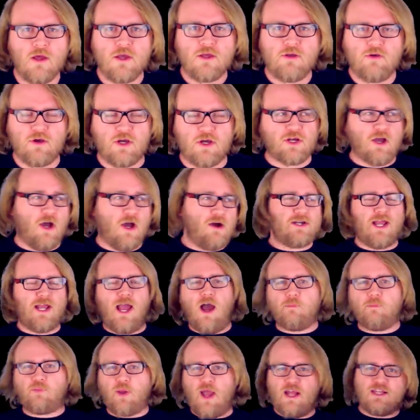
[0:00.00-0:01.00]
You could go
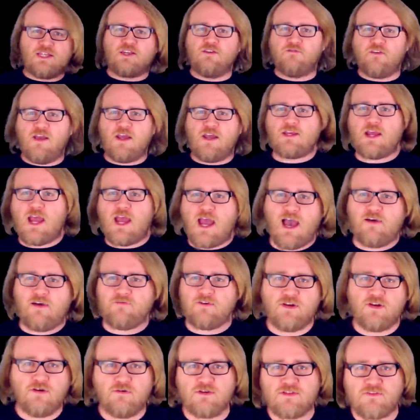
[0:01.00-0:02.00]
down Pennsylvania
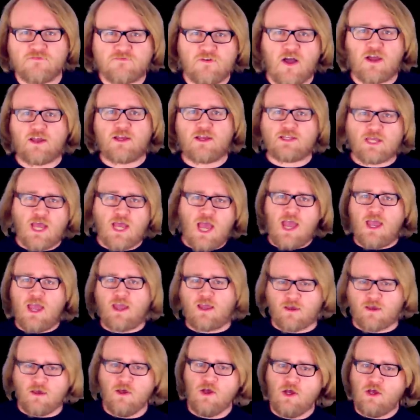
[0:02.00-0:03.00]
Avenue with a fucking
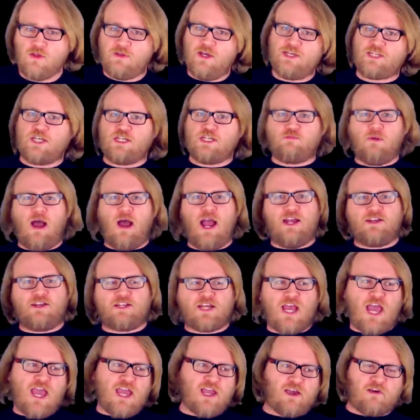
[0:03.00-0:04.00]
tank. This is my
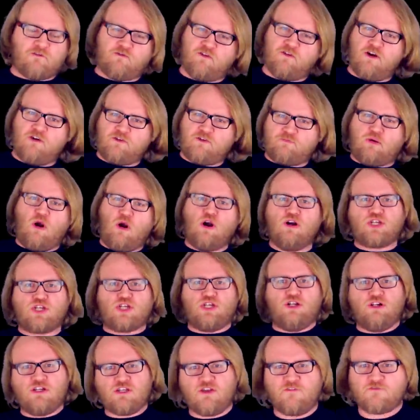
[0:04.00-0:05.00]
tank for
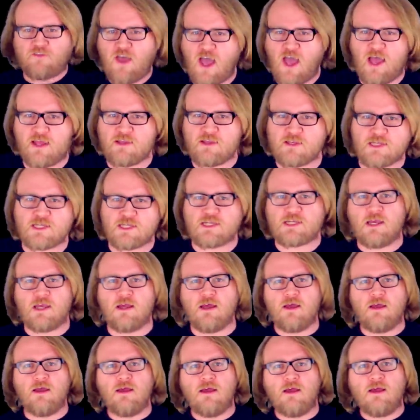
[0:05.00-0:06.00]
personal defense.
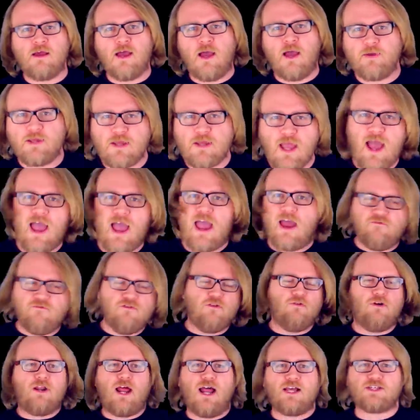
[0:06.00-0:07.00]
I mean, yeah,
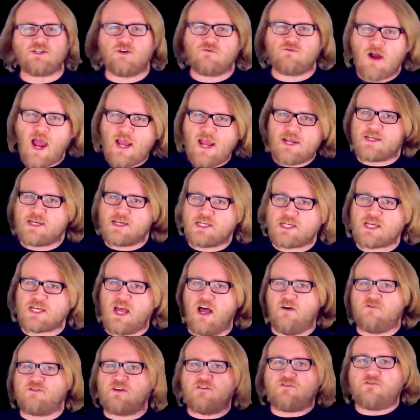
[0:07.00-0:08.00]
everyone has a right to
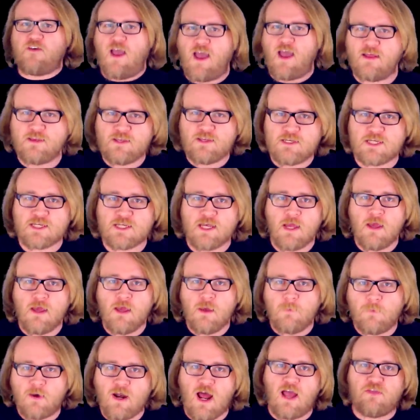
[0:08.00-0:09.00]
self-defense,
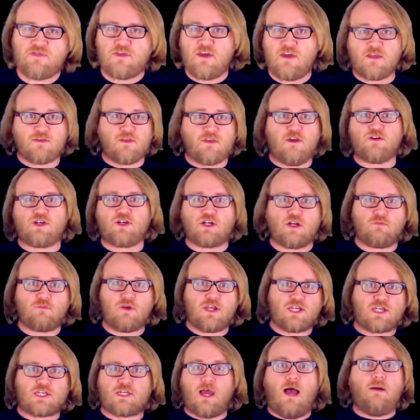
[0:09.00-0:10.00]
but I think there should
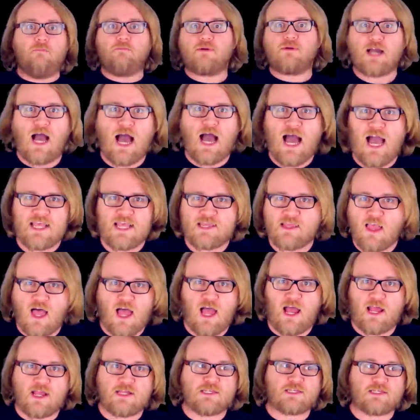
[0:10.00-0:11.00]
be some
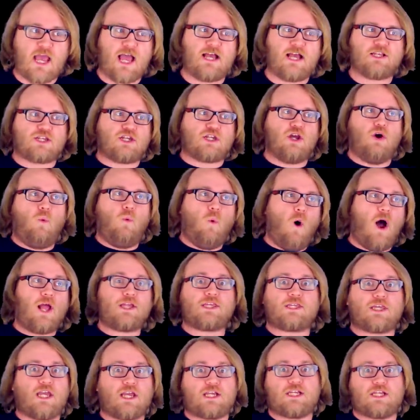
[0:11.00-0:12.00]
guidelines as to
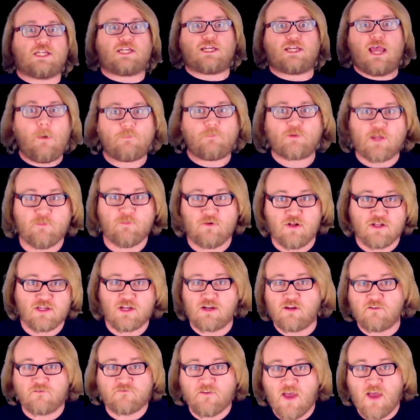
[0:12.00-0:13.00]
what's acceptable
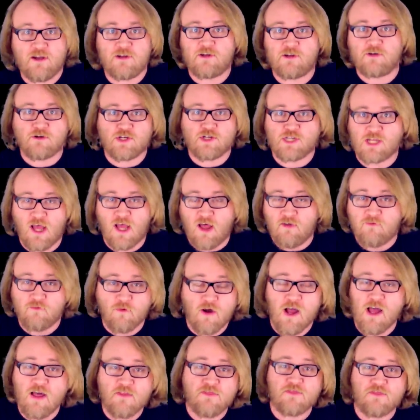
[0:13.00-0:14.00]
to defend yourself
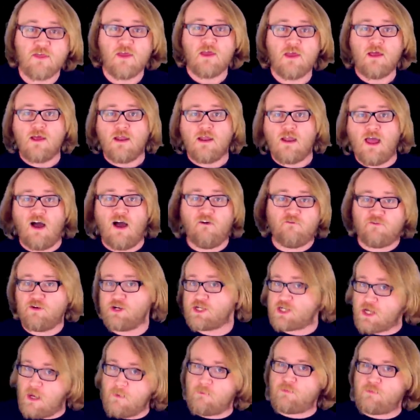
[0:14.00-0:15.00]
with. Now, for
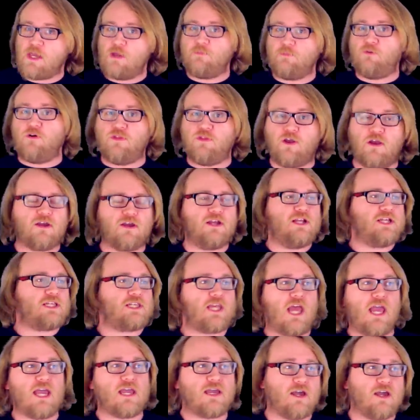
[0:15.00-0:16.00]
some people, they're going to
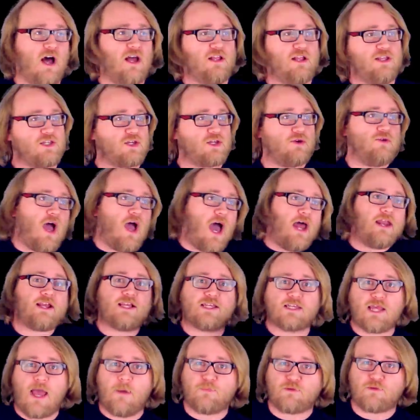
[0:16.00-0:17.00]
say guns are not
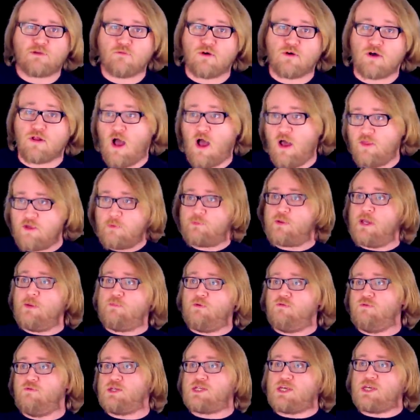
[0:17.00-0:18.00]
acceptable. Other
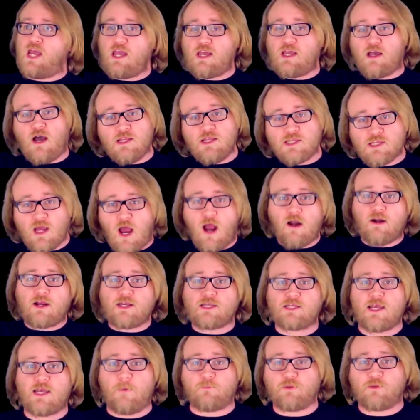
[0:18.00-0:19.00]
people will say guns are
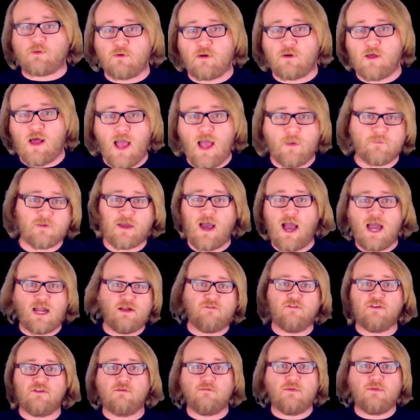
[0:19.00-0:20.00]
acceptable. I'm kind
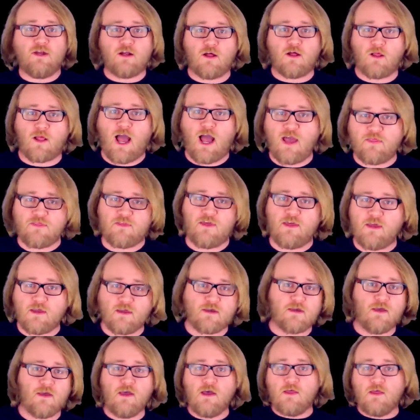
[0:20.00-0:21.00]
of in the middle. I
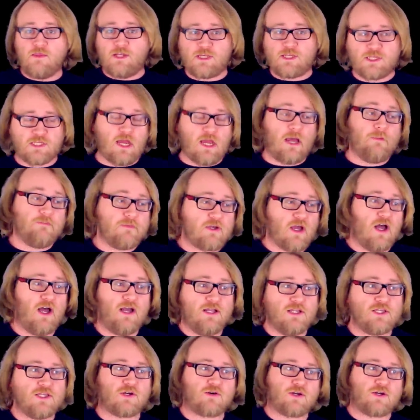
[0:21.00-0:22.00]
think that some
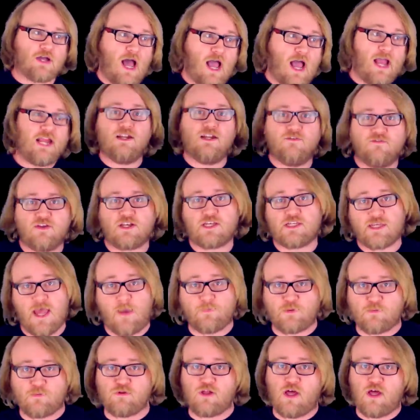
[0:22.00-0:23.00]
guns are kind of
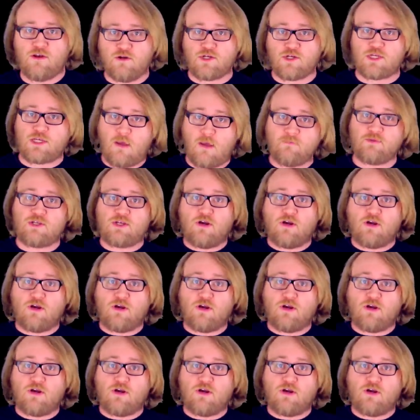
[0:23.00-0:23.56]
acceptable under some